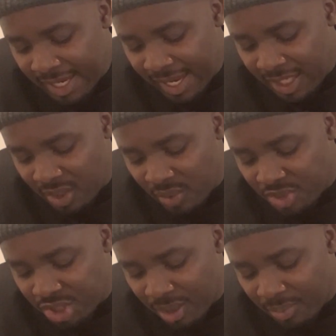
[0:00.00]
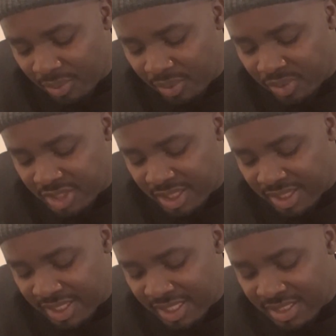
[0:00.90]
and you shall bruise
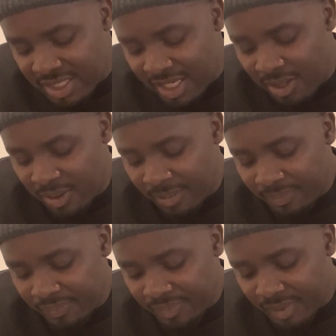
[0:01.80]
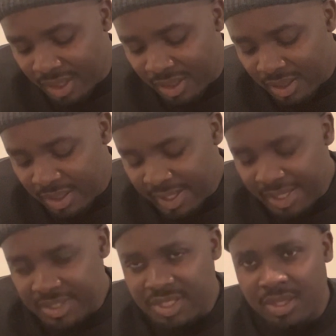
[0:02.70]
his heel.
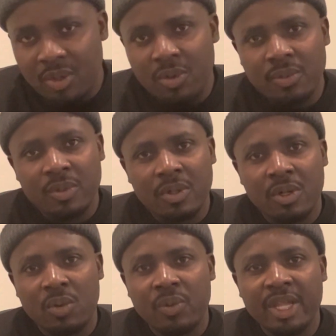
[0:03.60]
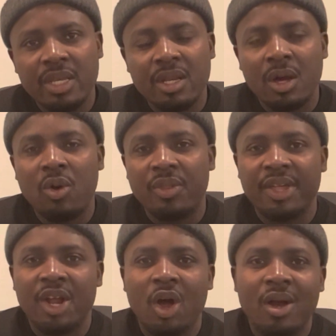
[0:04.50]
And so we know
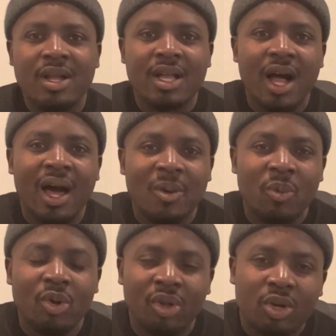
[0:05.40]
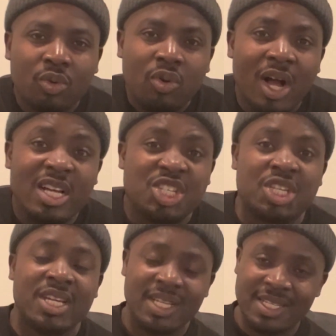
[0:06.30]
that our God will
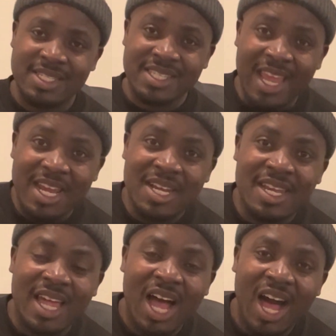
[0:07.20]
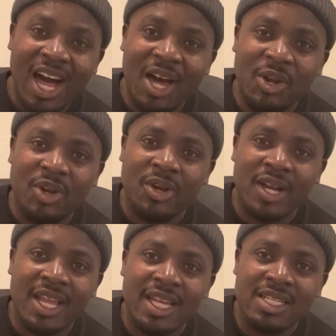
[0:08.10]
crush Satan
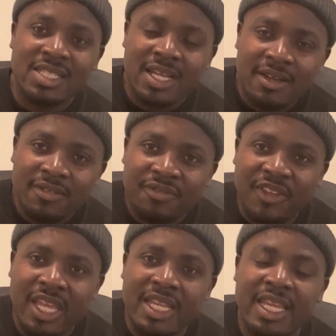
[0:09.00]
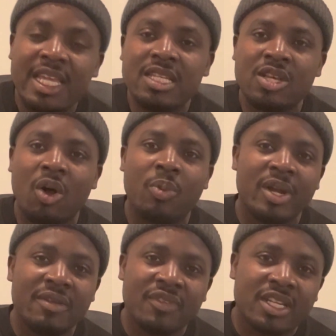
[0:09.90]
under his feet. He is
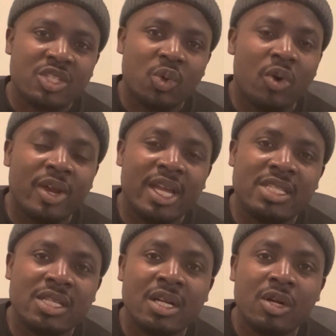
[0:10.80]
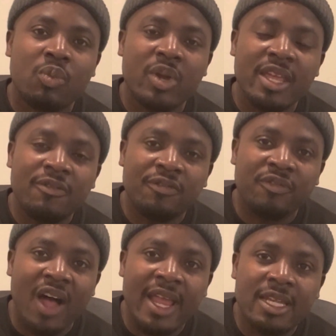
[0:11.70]
already victorious. We
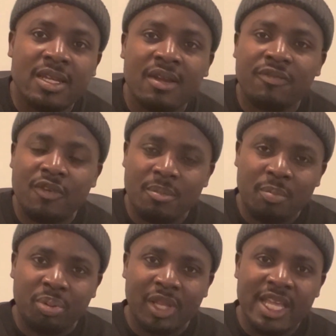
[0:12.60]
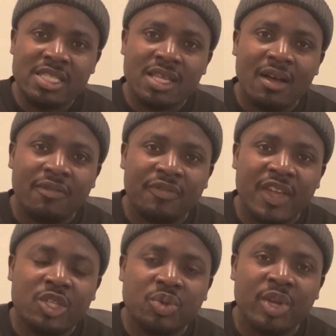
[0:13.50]
fight from a place of
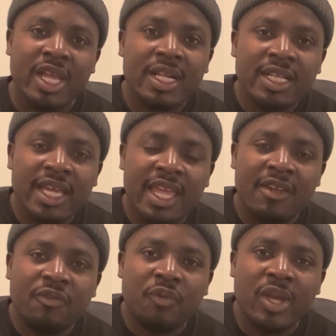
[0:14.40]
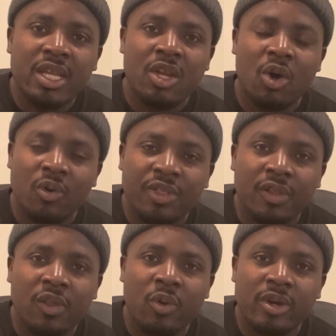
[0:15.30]
victory if we know the
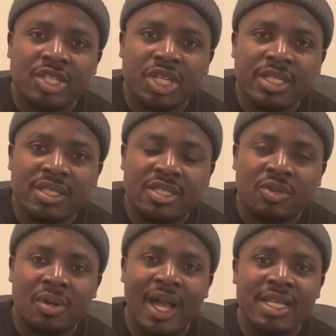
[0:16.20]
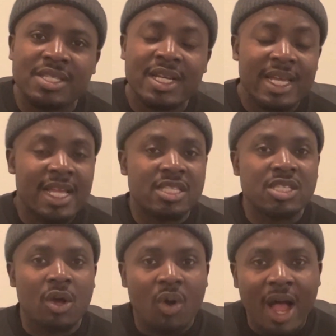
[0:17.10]
Lord Jesus Christ. And
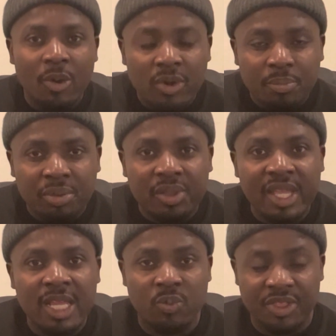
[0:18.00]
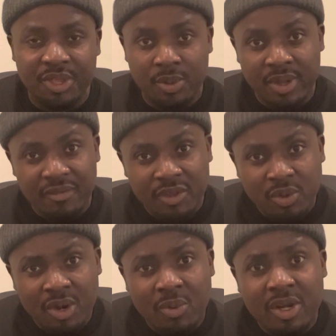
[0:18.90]
so I would plead with you, if
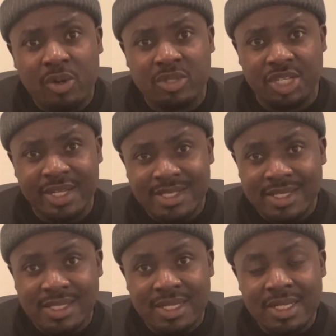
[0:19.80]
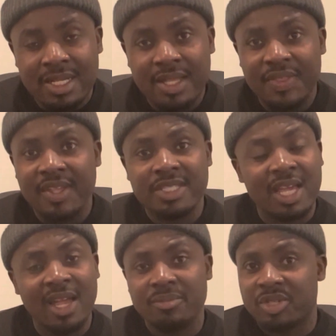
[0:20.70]
you don't know Jesus, then
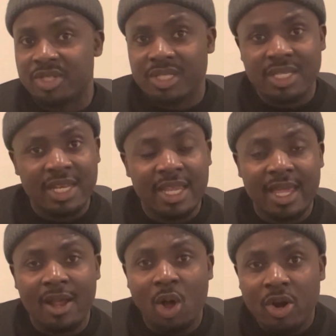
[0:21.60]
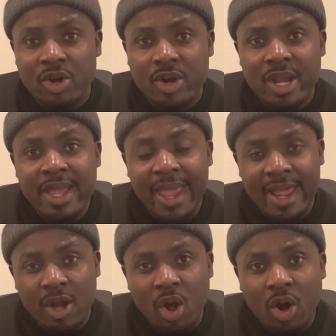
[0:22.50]
times are just going to get harder
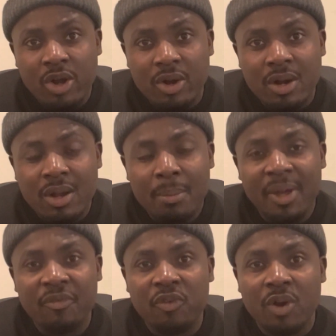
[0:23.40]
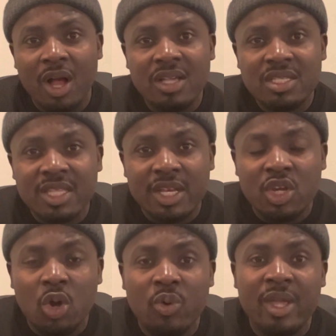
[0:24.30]
and harder. But for us that
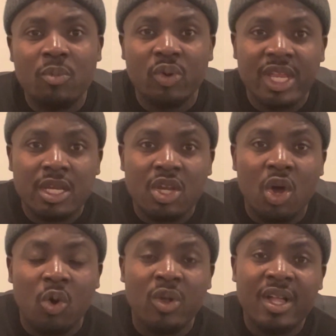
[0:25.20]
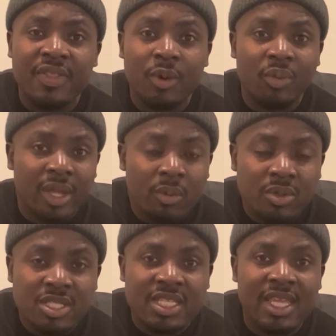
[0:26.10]
know him, we know that we
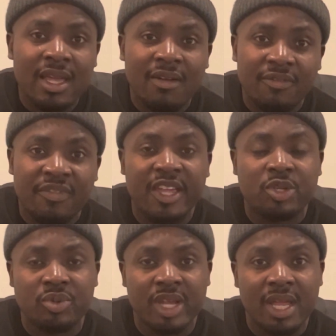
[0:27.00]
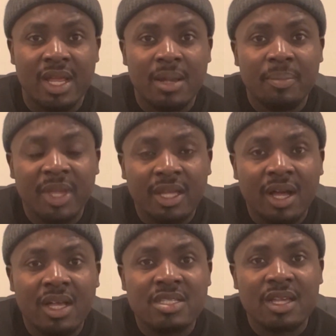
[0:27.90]
will see a victory
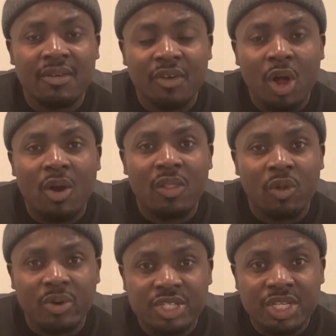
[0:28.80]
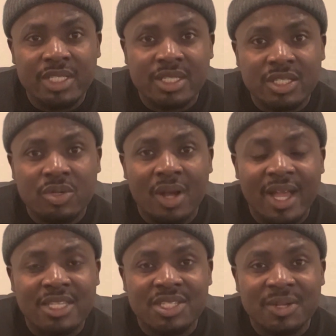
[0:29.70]
because of our Lord Jesus
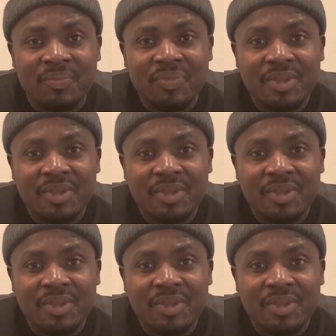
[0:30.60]
Christ.